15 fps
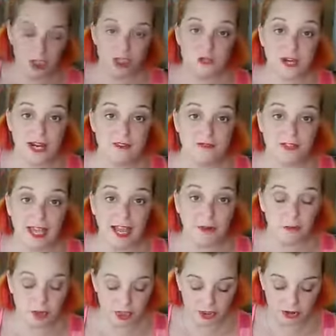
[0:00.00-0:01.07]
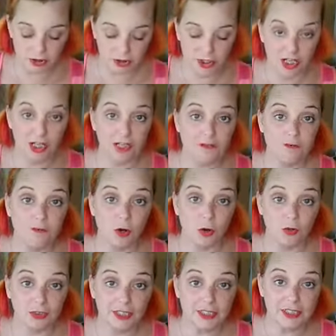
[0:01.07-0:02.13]
you have that one, you're going to unfold
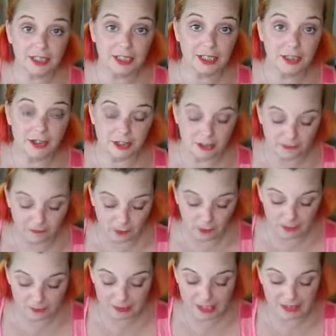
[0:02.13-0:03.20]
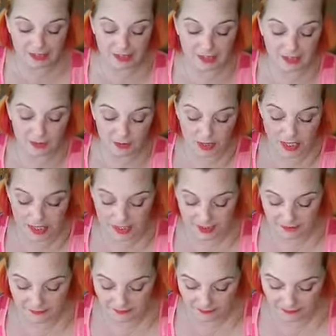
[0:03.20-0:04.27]
it, and you're going to fold it back the other way.
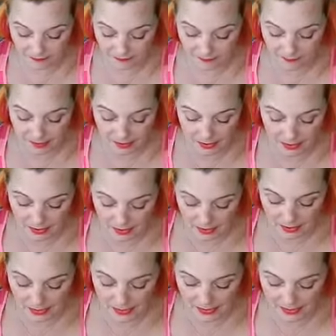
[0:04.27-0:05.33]
Like